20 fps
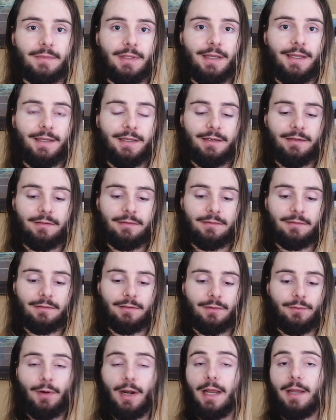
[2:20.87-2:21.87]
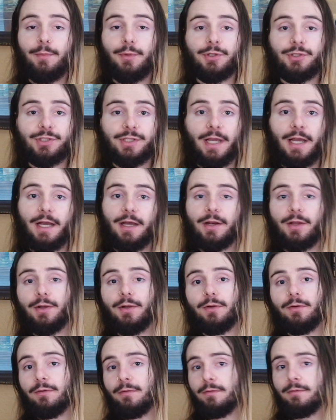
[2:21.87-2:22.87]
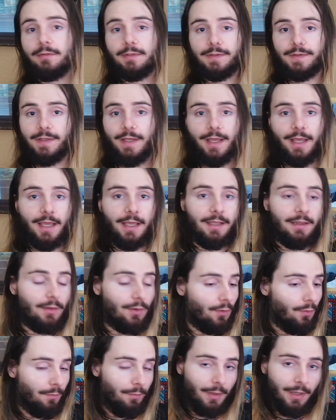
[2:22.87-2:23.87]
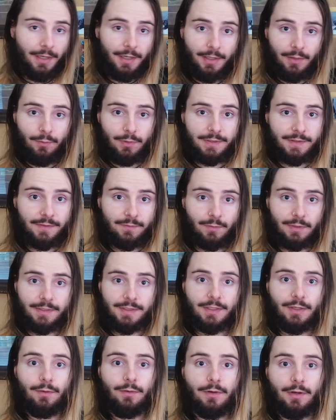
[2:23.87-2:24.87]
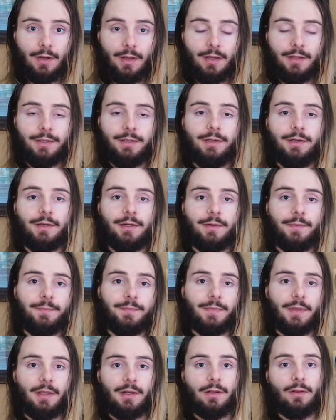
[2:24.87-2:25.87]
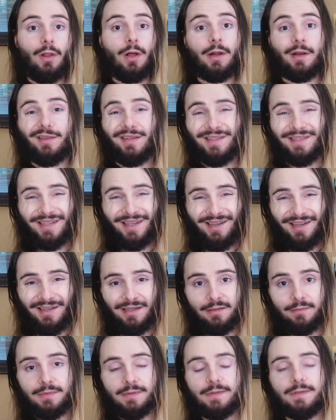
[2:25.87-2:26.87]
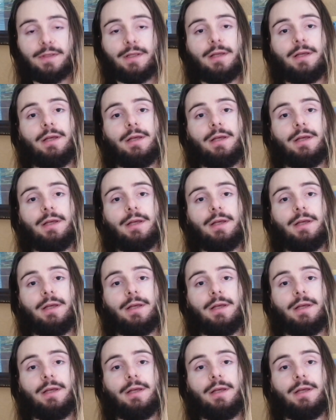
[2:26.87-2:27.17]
and grab your shadow and say, "Hey, little buddy, what's going on here?" And a lot of the times,